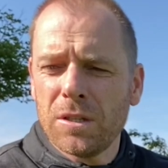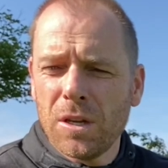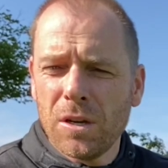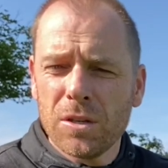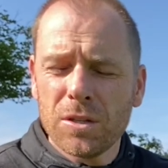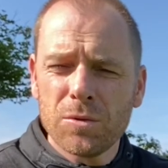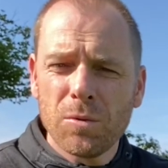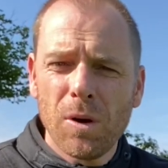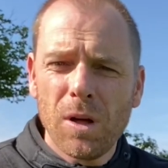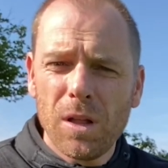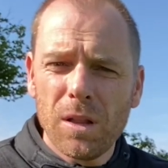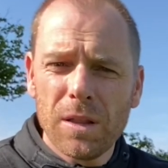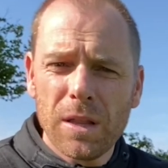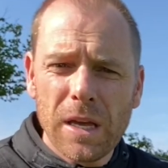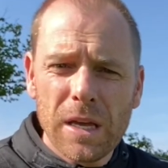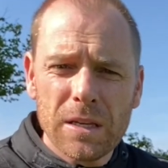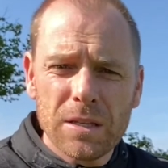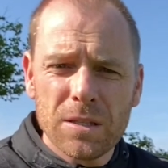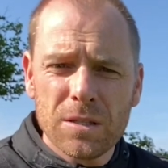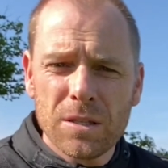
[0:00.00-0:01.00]
know as well,
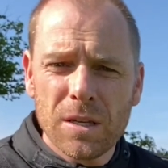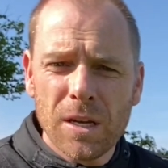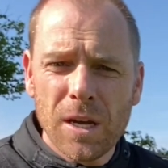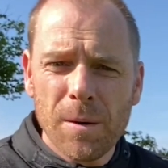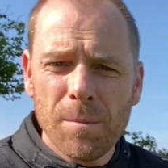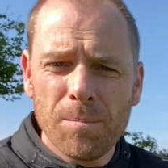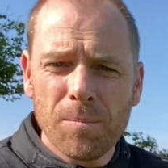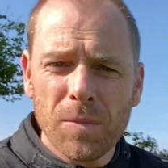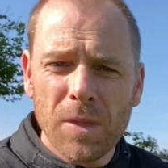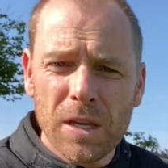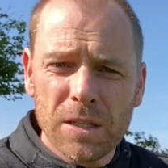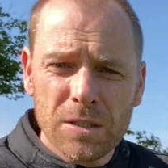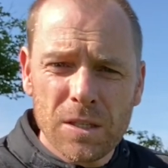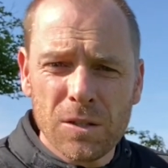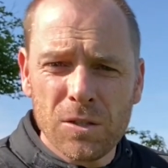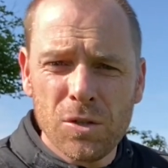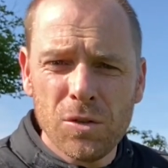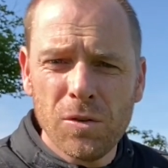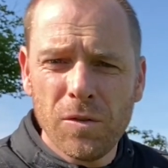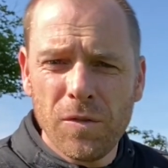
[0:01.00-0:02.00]
there's the
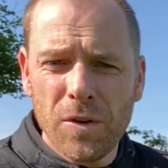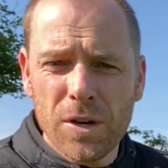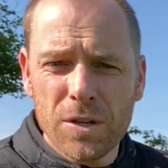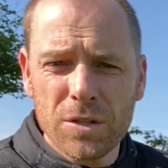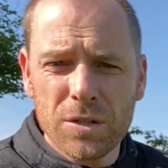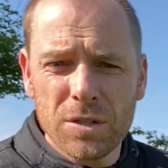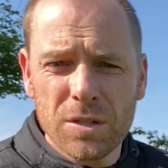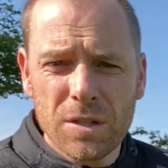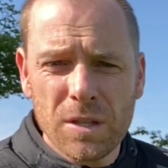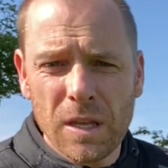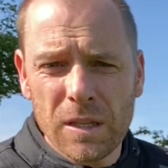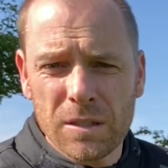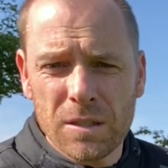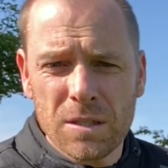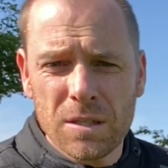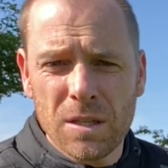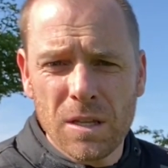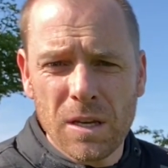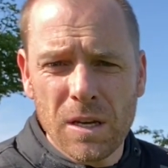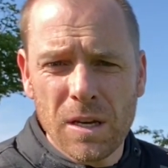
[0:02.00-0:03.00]
two versions. That's
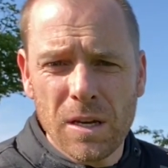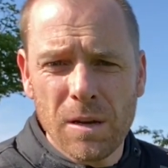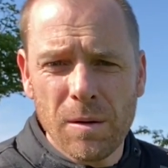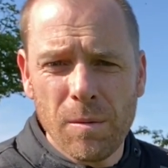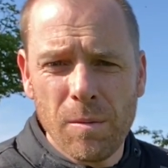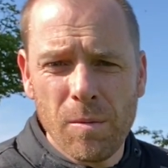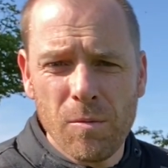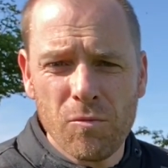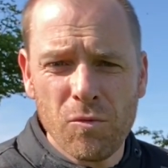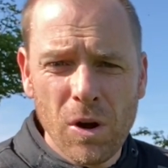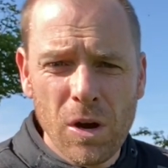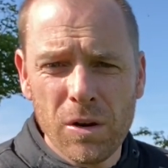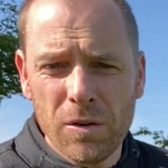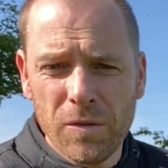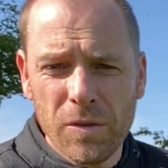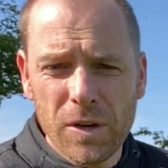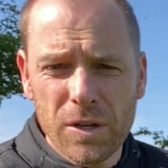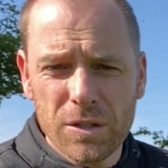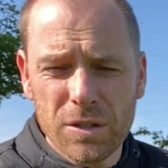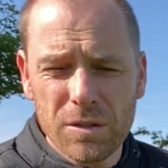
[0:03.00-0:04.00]
the road
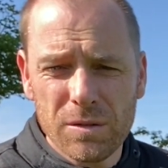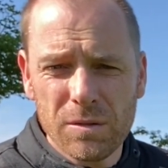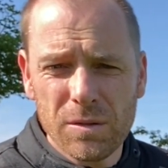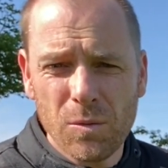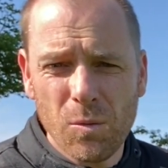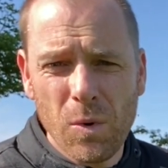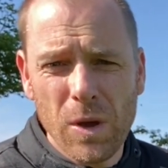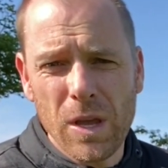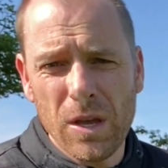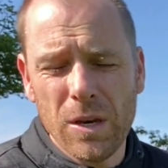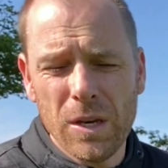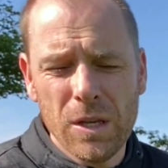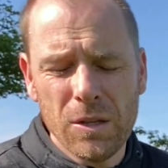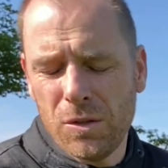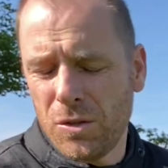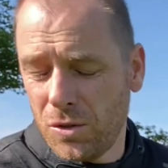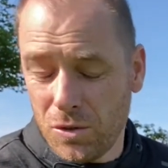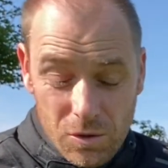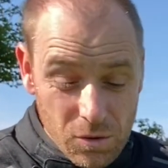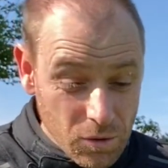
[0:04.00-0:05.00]
version, where you need
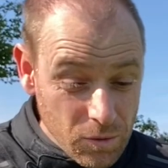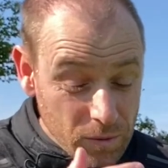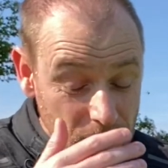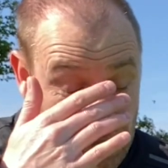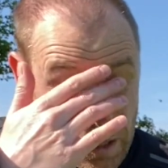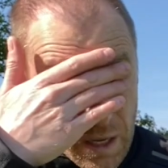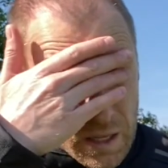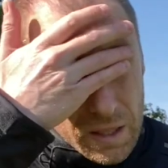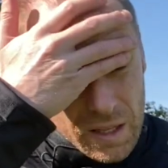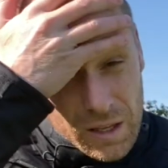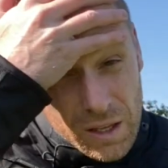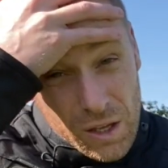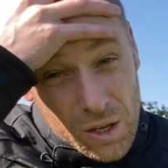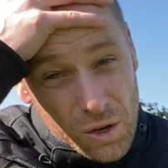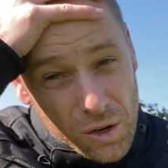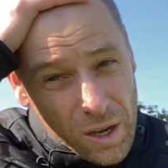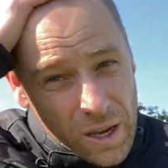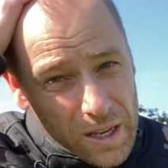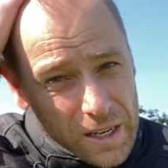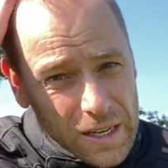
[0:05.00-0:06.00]
to, here in the
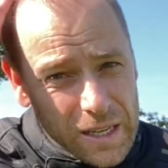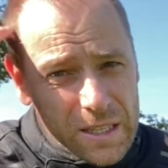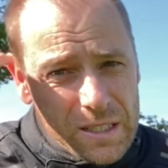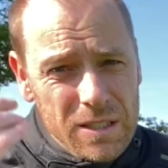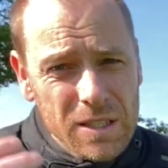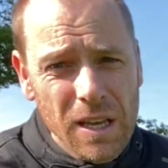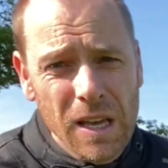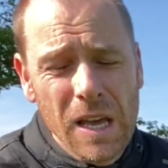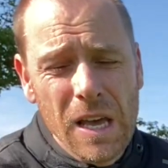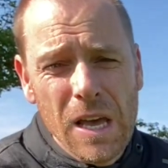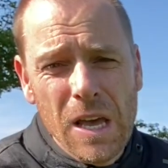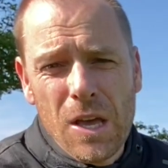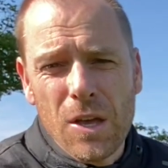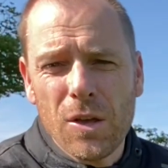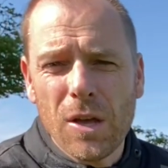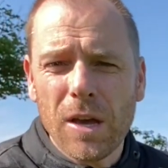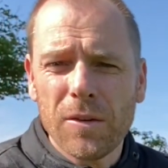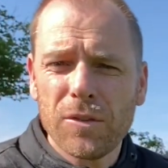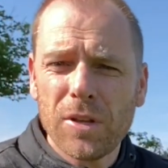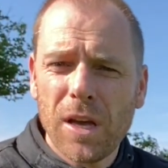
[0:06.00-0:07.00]
UK at least,
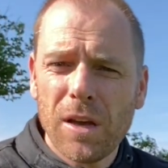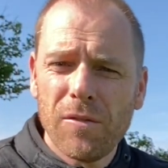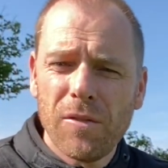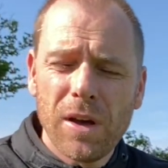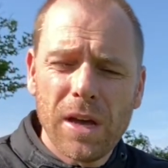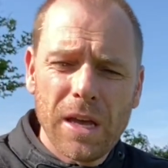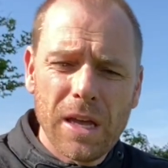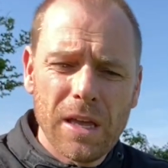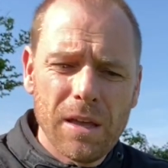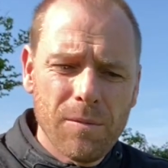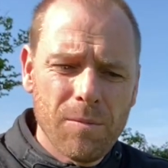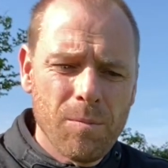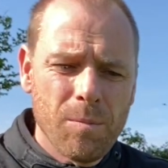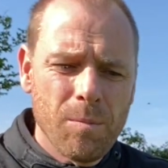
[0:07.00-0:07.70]
you have to have a